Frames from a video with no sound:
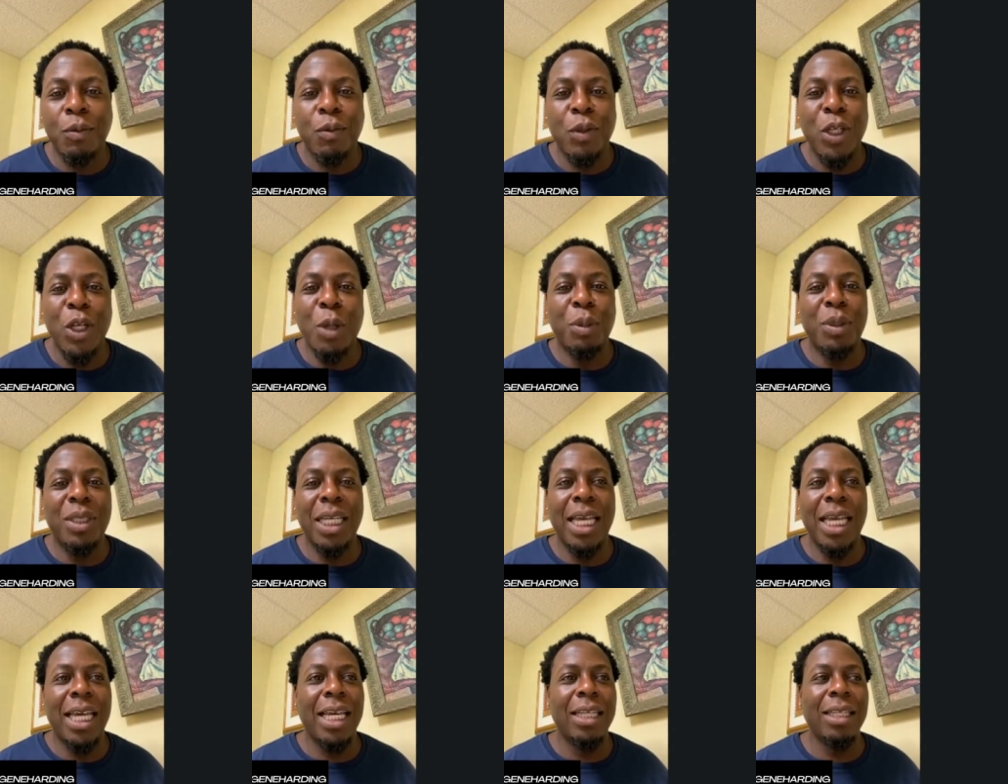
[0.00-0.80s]
You know what
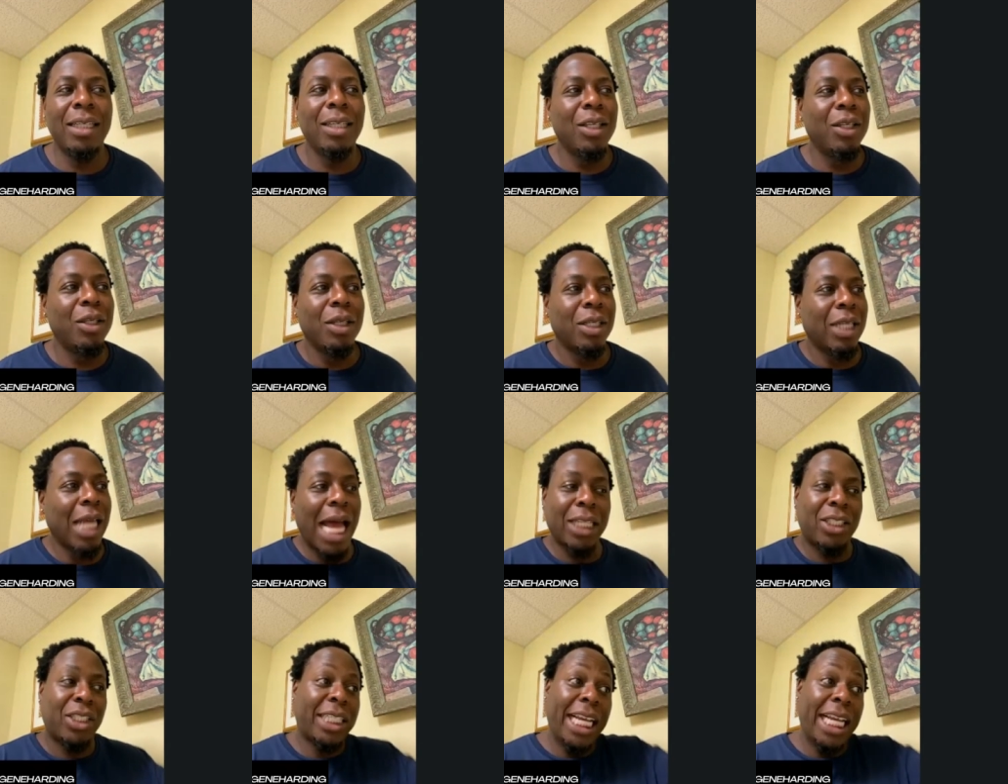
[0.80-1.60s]
I'm saying?
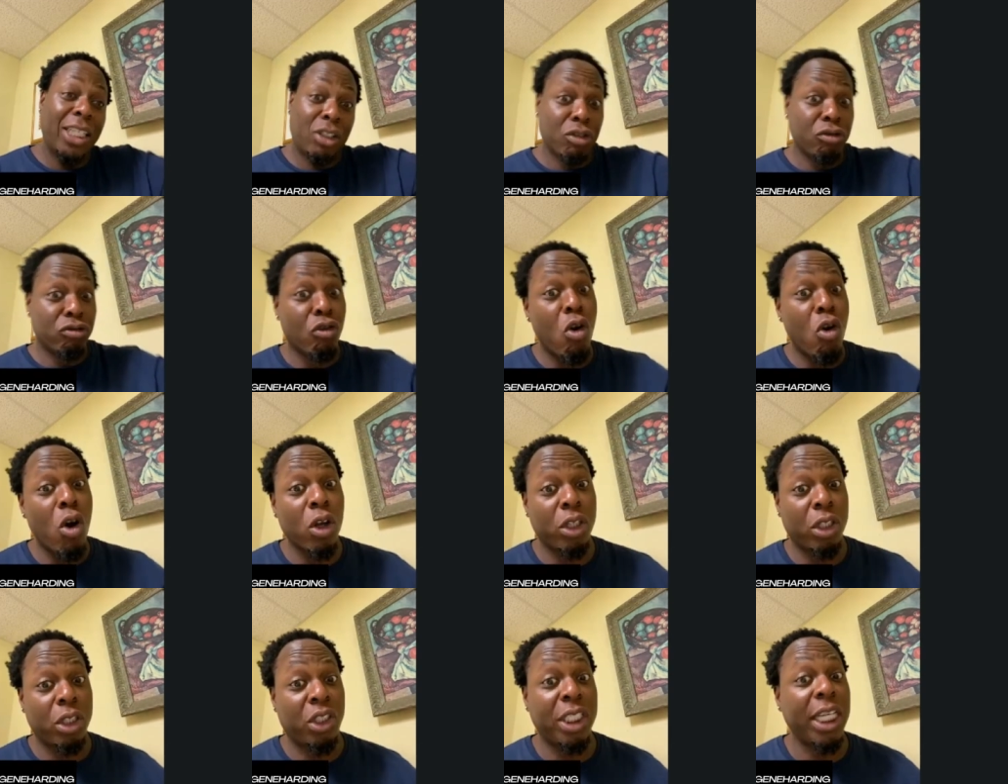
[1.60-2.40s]
I chased the
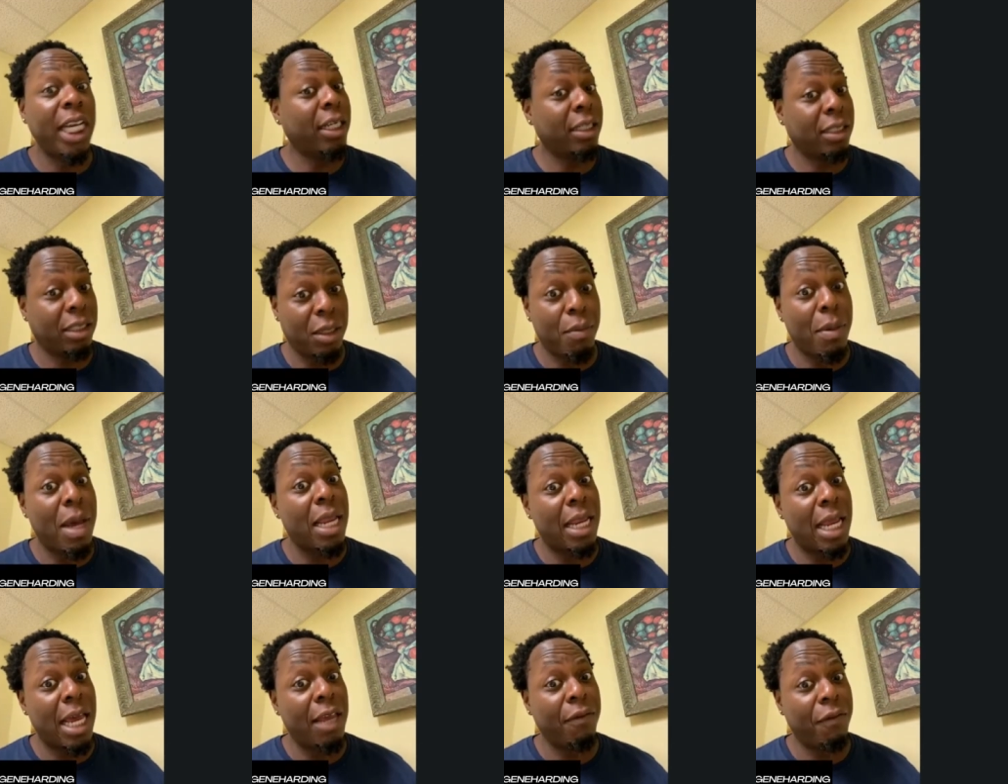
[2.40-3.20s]
wrong chicks in my
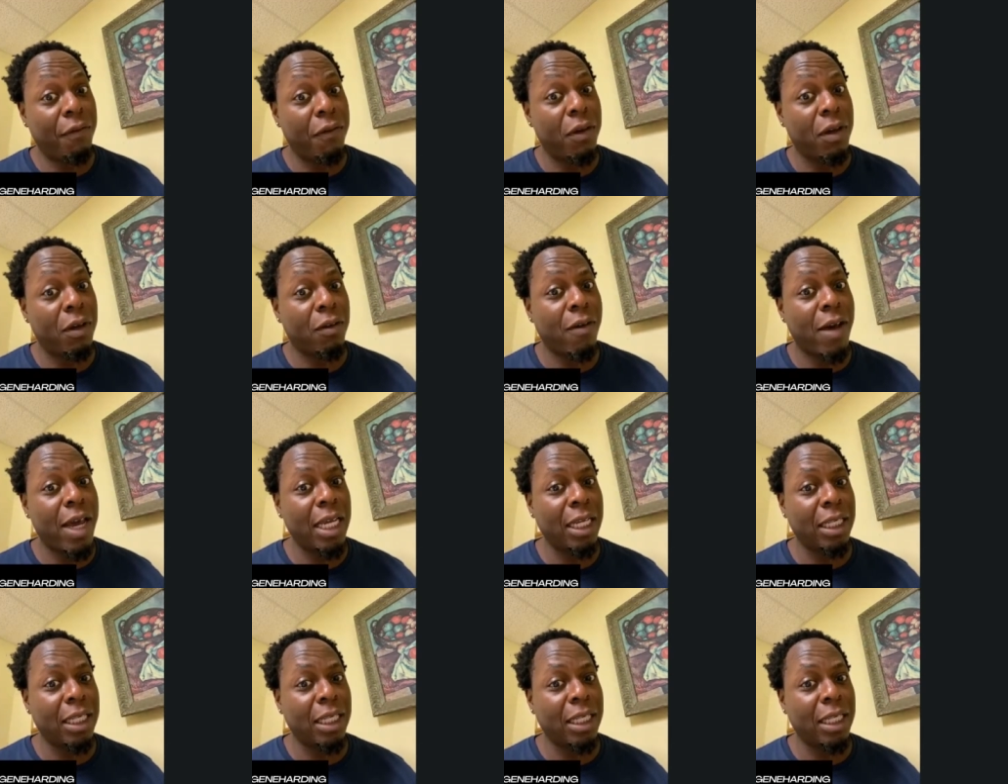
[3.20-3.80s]
life, right?